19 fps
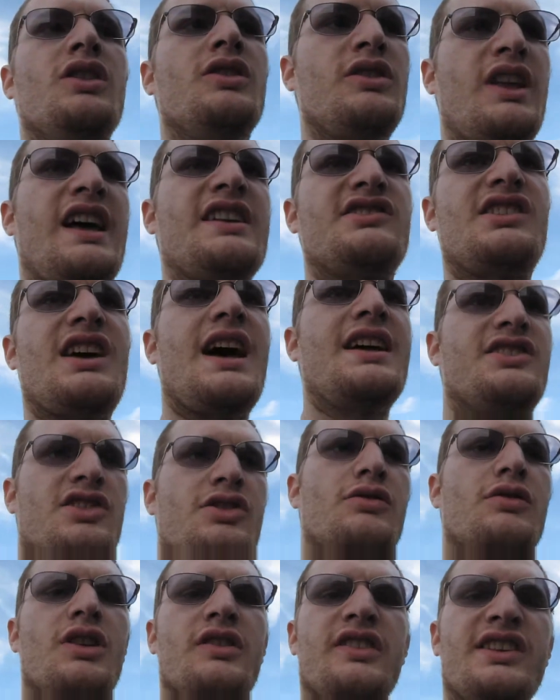on that side,
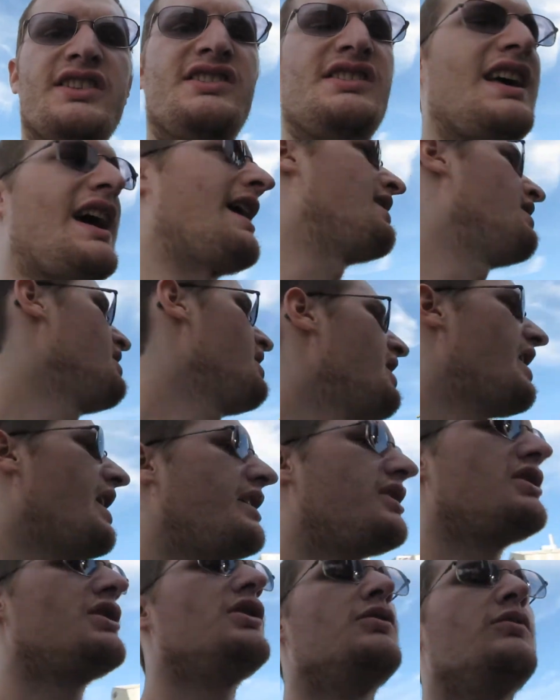two on this side.
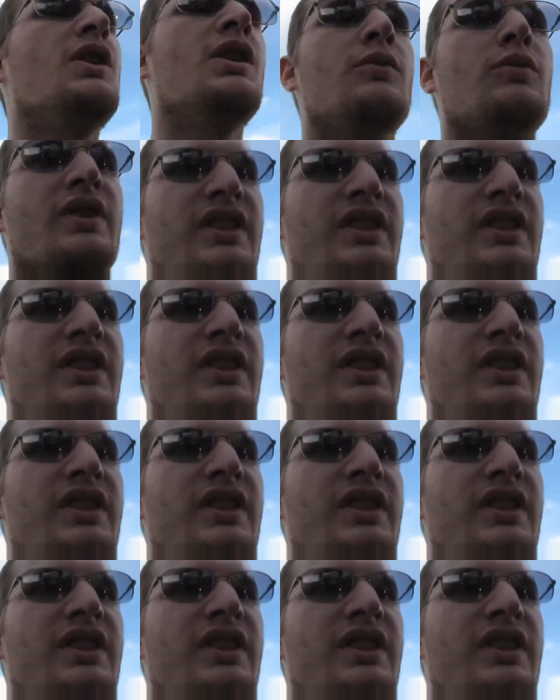And you know what?